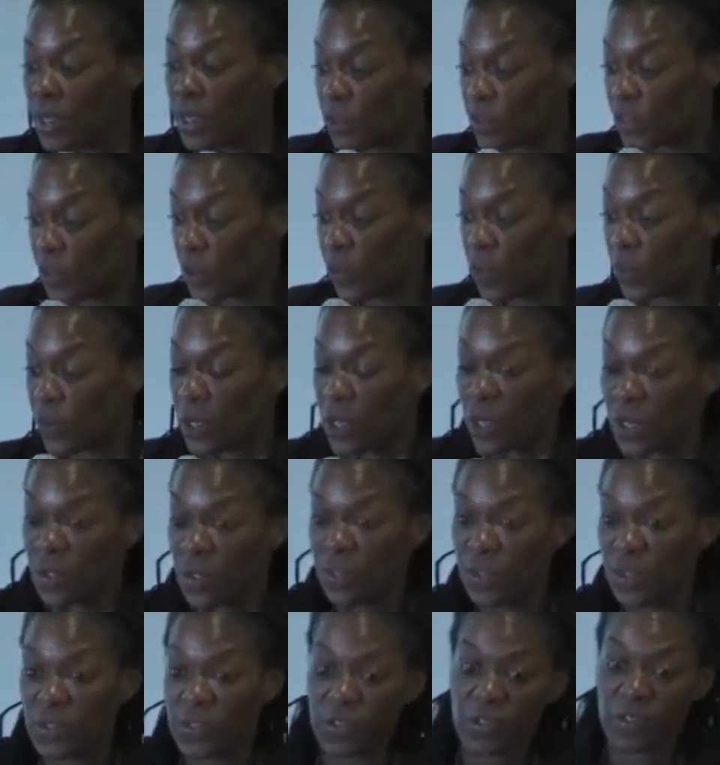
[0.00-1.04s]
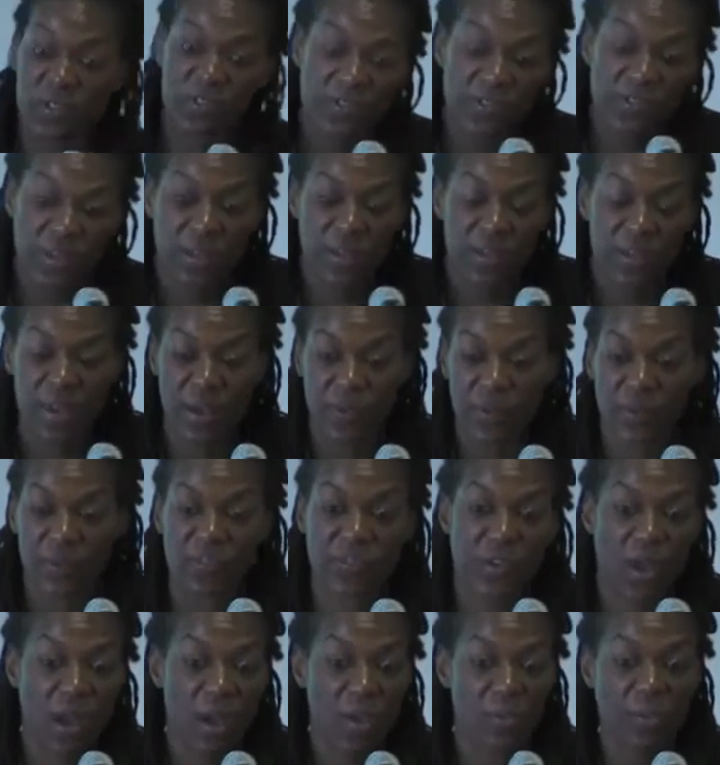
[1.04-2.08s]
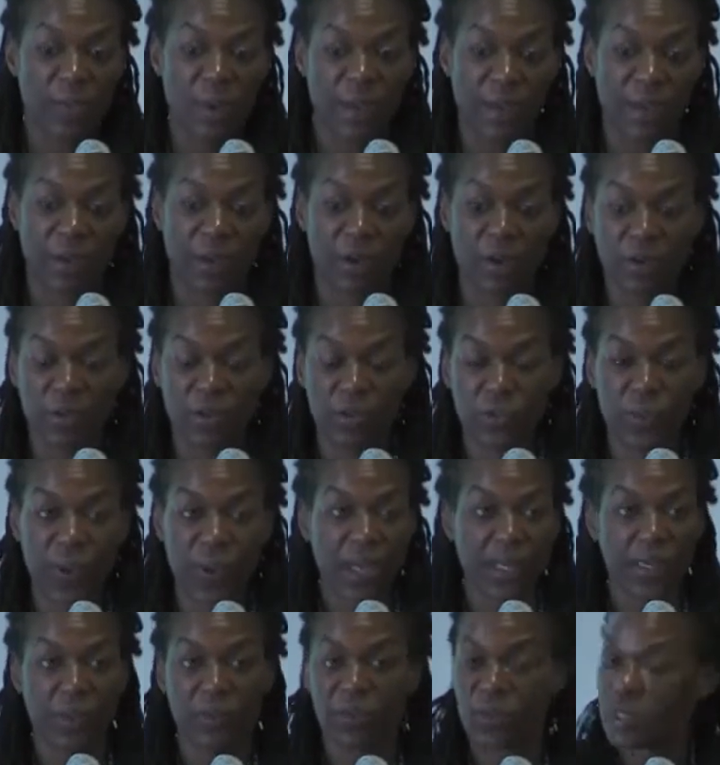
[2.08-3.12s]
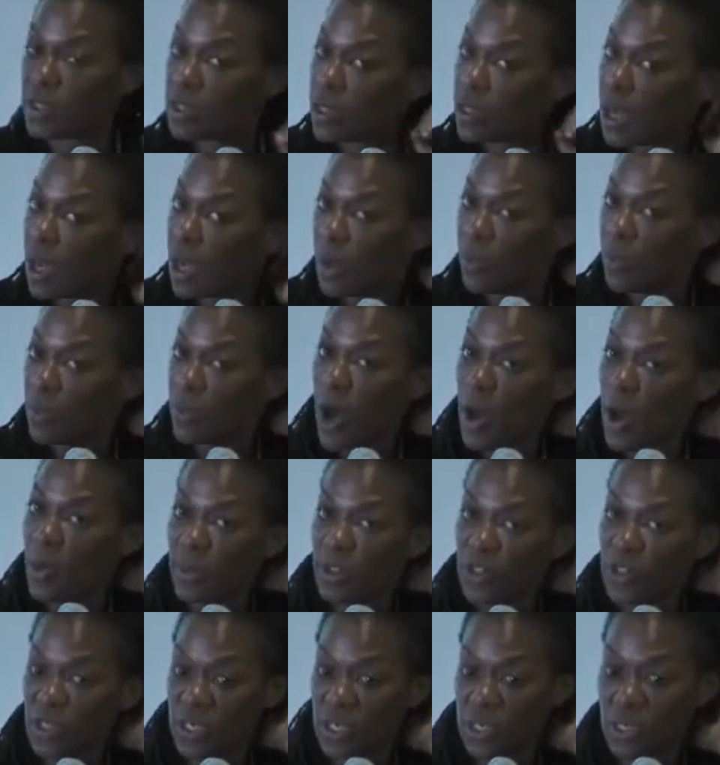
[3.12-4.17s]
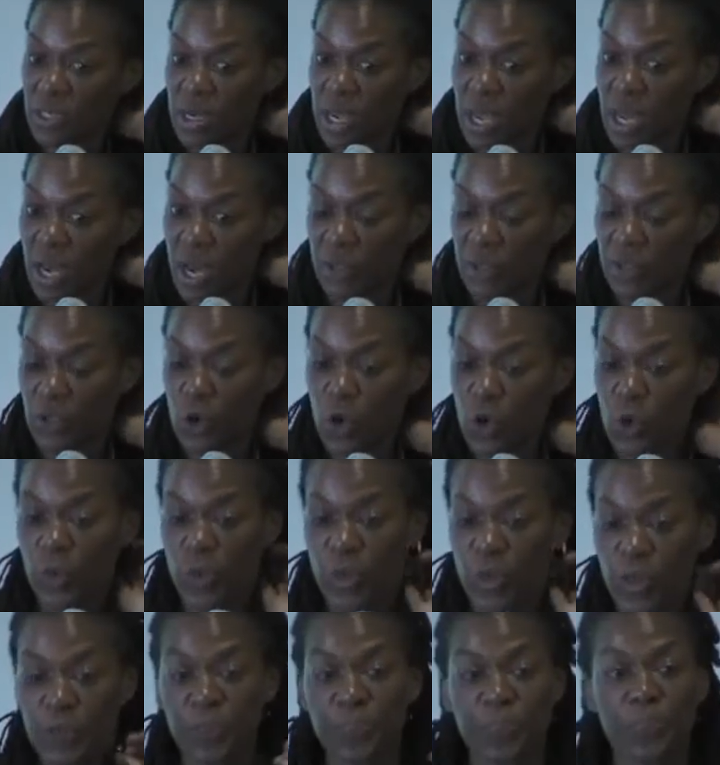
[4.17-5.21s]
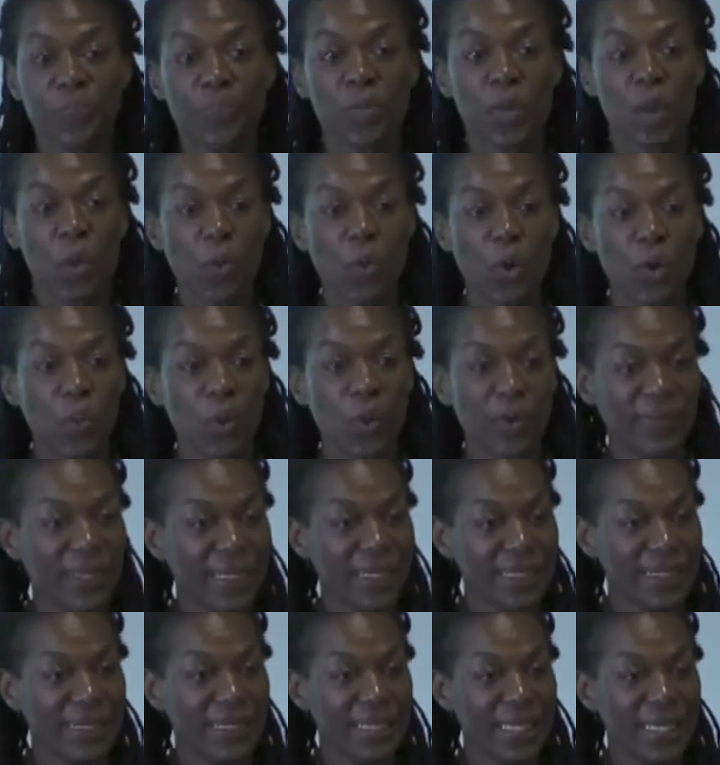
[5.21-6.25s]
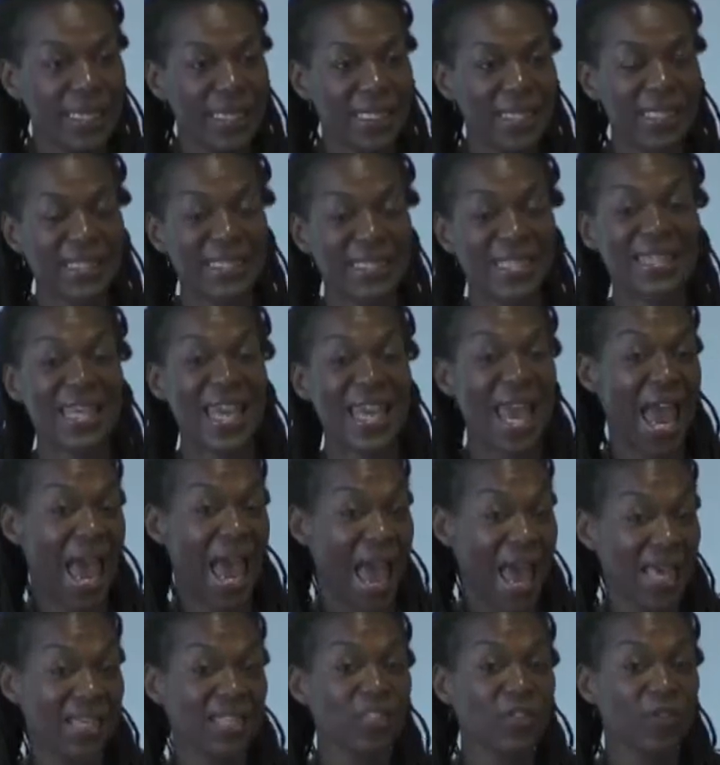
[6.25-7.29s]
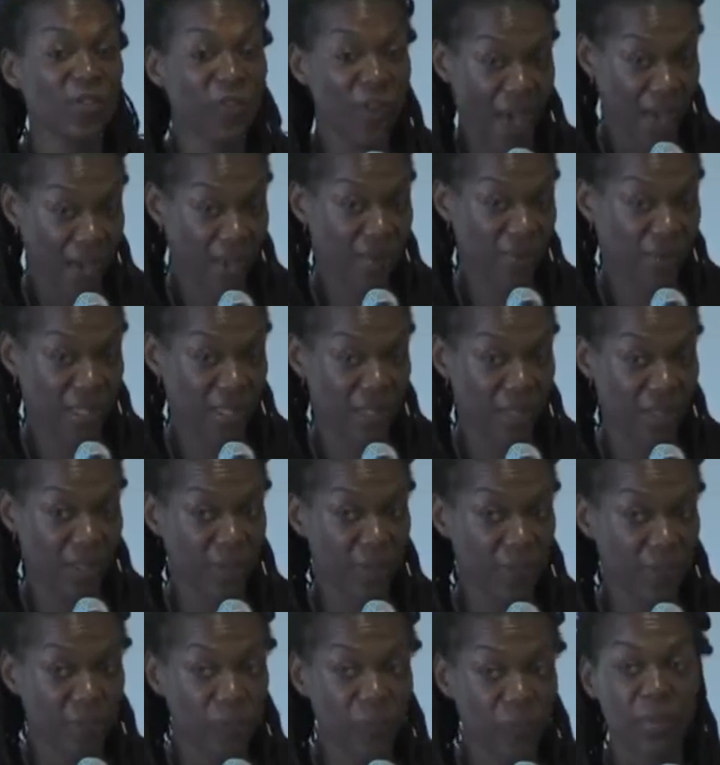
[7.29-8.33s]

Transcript: So there's a study that was done by Carol Dweck. It was um, published in, in October, where what they did is that they asked faculty